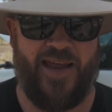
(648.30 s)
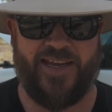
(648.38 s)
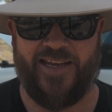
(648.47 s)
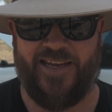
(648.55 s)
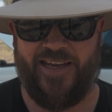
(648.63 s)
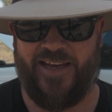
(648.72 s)

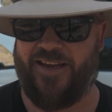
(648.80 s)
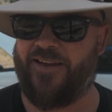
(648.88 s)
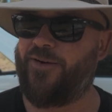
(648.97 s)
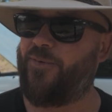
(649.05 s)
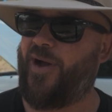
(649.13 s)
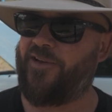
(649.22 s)
back a gear,
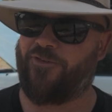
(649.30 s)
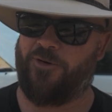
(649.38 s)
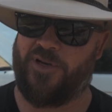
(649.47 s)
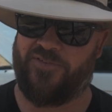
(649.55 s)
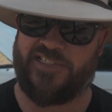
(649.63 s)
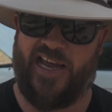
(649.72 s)
wait for a
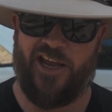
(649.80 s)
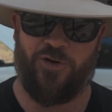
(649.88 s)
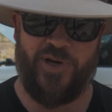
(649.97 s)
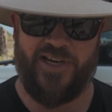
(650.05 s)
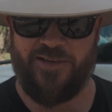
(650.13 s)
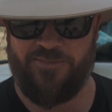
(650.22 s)
bit of a
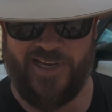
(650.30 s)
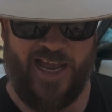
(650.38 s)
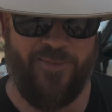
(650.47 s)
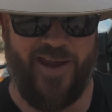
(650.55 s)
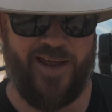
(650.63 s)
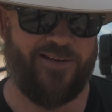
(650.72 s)
tailwind,
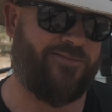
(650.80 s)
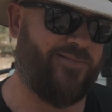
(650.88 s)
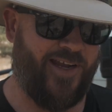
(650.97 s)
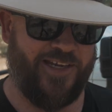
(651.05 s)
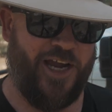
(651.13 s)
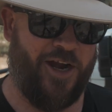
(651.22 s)
come out
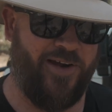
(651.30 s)
and go